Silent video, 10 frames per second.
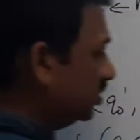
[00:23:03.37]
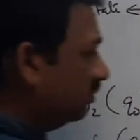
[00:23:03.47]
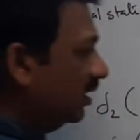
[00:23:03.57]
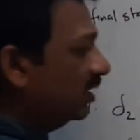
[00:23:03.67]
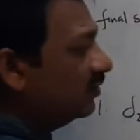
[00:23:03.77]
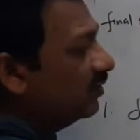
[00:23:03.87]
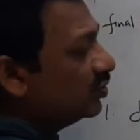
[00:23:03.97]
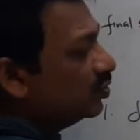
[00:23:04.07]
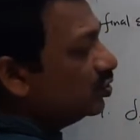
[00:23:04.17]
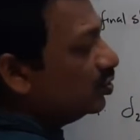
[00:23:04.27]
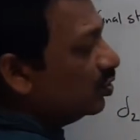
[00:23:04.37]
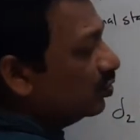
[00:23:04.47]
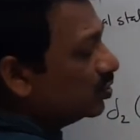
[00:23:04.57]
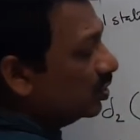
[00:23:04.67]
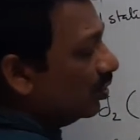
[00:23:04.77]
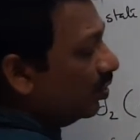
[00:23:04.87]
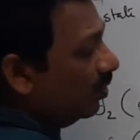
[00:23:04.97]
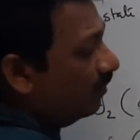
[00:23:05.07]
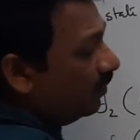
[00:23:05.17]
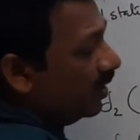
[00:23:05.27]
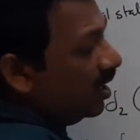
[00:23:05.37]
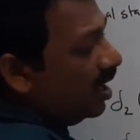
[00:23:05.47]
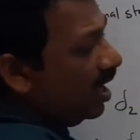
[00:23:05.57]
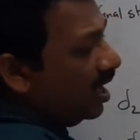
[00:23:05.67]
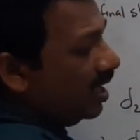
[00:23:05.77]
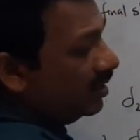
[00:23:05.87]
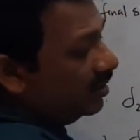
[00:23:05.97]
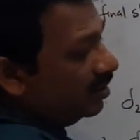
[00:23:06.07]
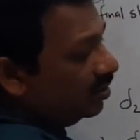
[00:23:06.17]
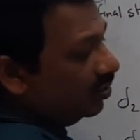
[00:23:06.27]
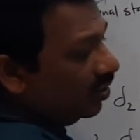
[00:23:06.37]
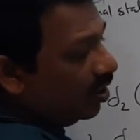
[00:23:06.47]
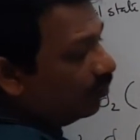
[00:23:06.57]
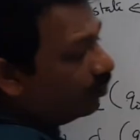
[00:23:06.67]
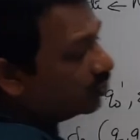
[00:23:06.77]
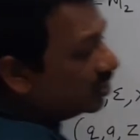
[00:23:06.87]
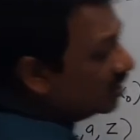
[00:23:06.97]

symbol, it will switch to q0, and you have pushed